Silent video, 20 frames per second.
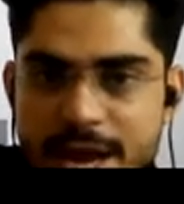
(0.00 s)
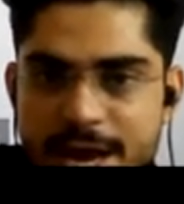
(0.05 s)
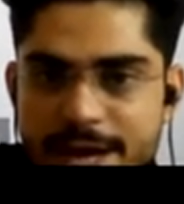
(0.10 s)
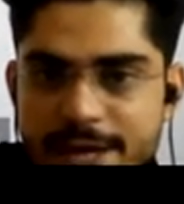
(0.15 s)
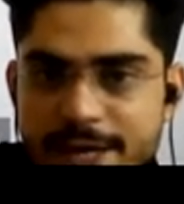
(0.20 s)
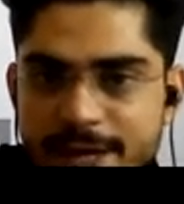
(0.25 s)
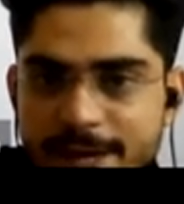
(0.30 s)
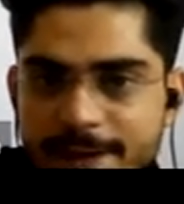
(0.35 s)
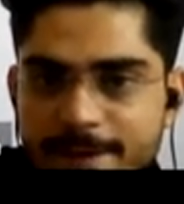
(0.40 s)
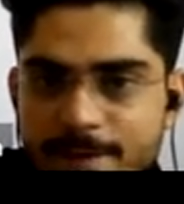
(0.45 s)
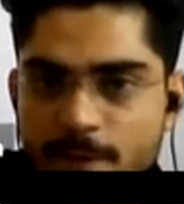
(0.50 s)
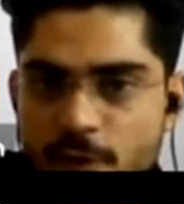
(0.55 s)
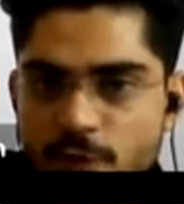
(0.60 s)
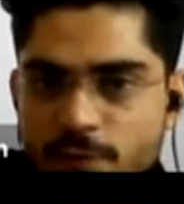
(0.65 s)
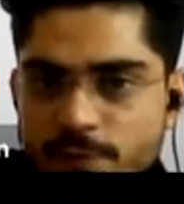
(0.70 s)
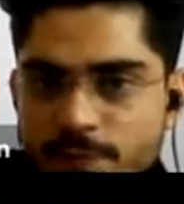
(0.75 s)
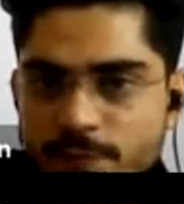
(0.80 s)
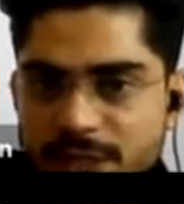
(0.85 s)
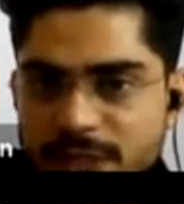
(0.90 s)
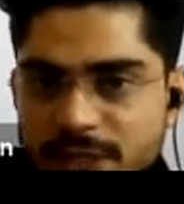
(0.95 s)
And
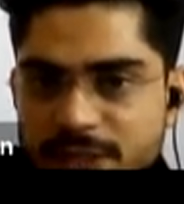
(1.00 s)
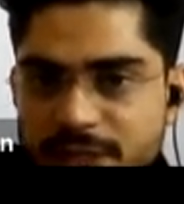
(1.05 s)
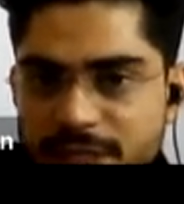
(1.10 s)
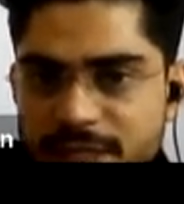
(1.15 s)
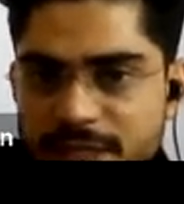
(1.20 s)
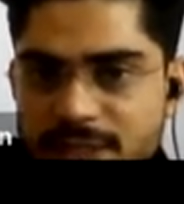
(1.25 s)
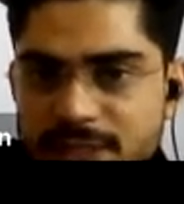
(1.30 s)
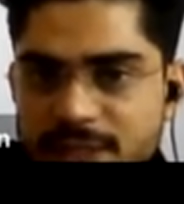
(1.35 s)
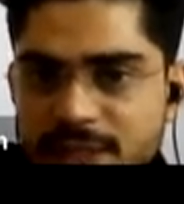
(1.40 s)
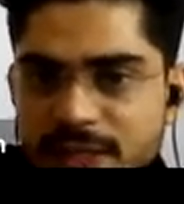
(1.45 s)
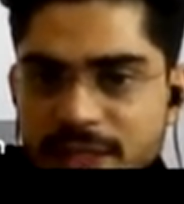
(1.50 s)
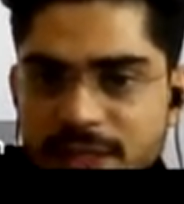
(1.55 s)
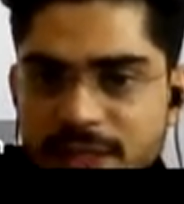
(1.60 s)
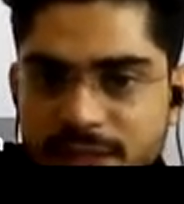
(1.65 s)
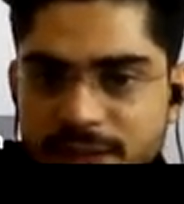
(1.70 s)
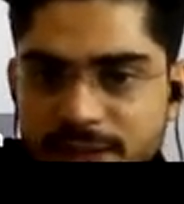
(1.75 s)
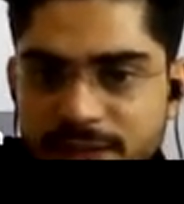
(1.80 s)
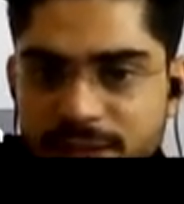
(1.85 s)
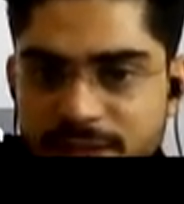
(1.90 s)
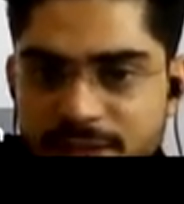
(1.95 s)
along with this
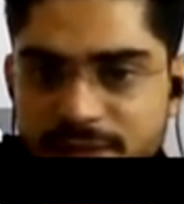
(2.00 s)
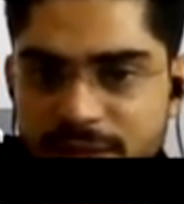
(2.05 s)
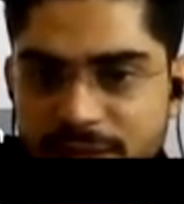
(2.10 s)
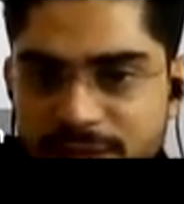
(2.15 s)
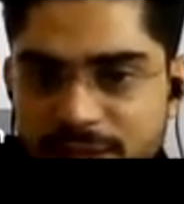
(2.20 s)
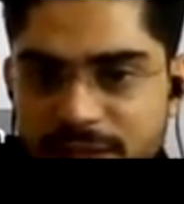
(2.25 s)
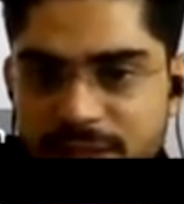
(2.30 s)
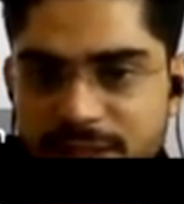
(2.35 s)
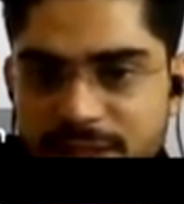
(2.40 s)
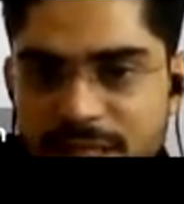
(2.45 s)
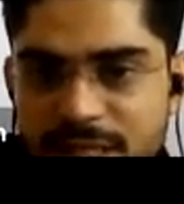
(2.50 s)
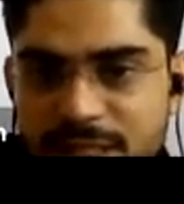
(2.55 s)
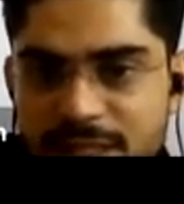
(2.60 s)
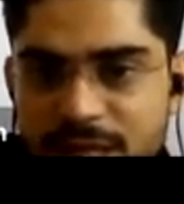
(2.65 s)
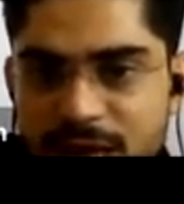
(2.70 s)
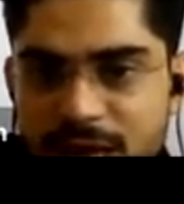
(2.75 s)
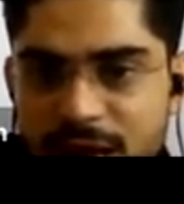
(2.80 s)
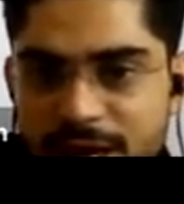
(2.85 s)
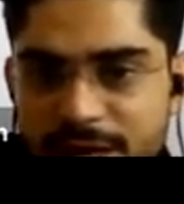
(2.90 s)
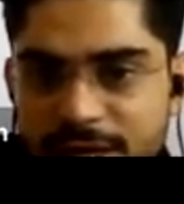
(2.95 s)
resistance
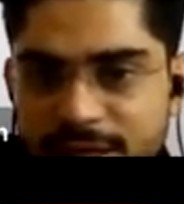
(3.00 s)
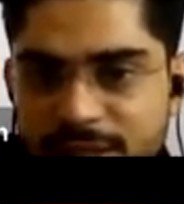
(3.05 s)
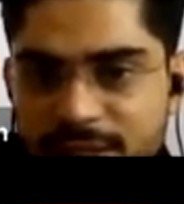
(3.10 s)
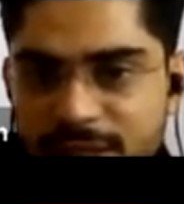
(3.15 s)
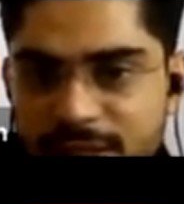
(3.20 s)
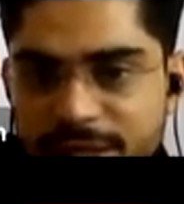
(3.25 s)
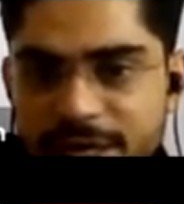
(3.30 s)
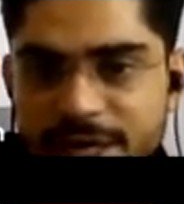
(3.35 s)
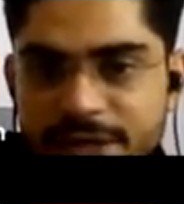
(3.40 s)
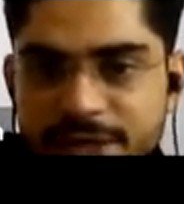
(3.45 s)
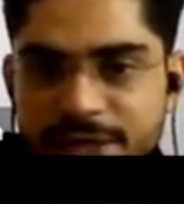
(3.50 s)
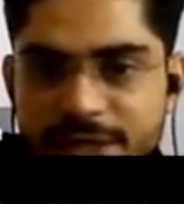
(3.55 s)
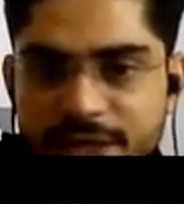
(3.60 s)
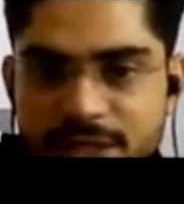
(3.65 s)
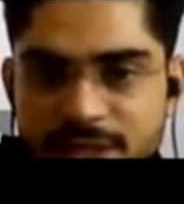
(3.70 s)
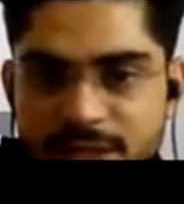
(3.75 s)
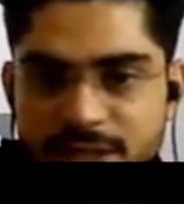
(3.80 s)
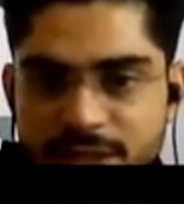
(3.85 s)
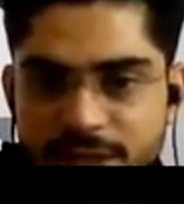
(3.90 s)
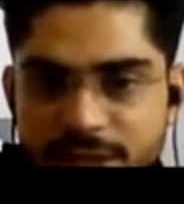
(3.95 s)
R is connected
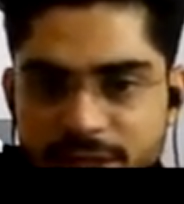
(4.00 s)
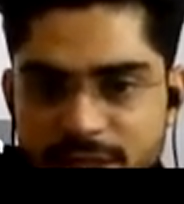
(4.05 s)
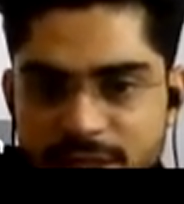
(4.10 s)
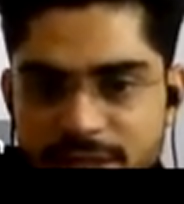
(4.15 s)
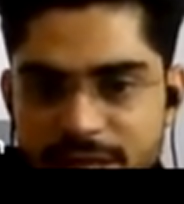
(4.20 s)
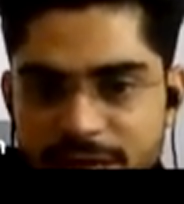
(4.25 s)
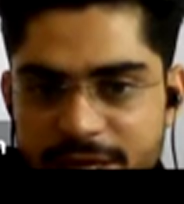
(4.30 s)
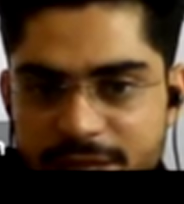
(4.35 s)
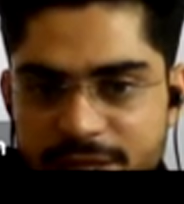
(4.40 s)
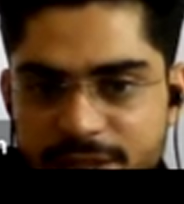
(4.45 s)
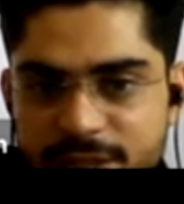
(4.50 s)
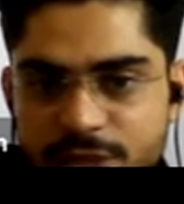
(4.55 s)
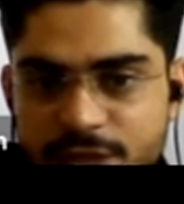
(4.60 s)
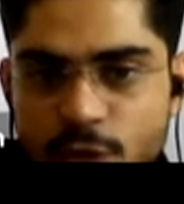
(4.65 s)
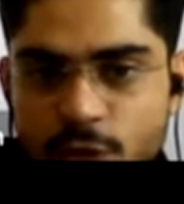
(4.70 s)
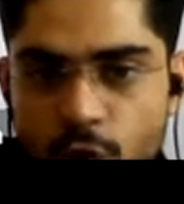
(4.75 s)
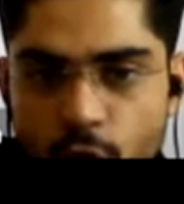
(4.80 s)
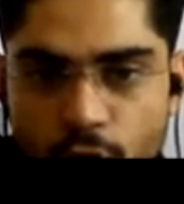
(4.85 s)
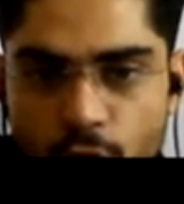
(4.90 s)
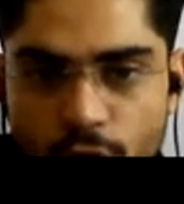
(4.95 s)
in series, and this
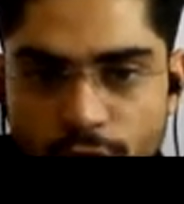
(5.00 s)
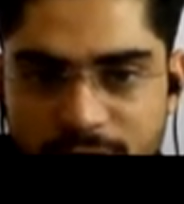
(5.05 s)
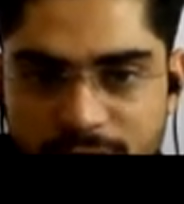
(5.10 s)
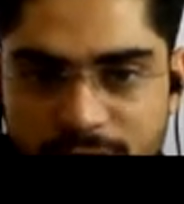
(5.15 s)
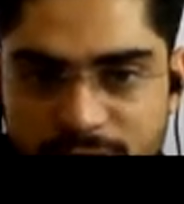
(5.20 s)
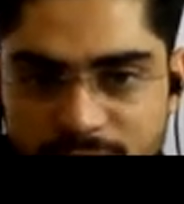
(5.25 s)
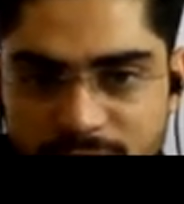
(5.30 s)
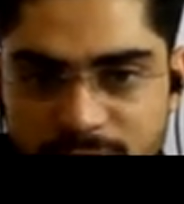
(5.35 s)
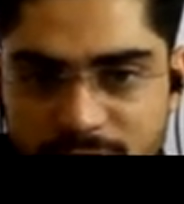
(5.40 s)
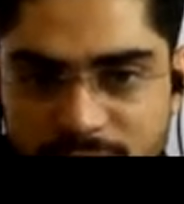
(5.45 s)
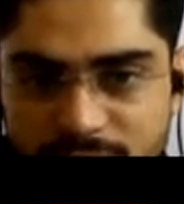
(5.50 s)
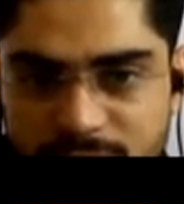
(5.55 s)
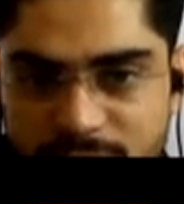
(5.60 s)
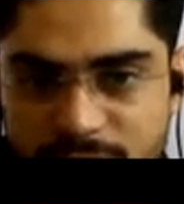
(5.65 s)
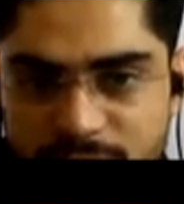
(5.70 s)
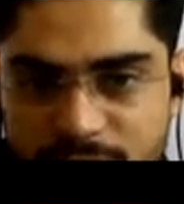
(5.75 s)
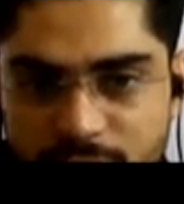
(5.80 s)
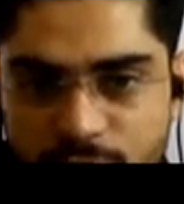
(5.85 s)
whole resistance is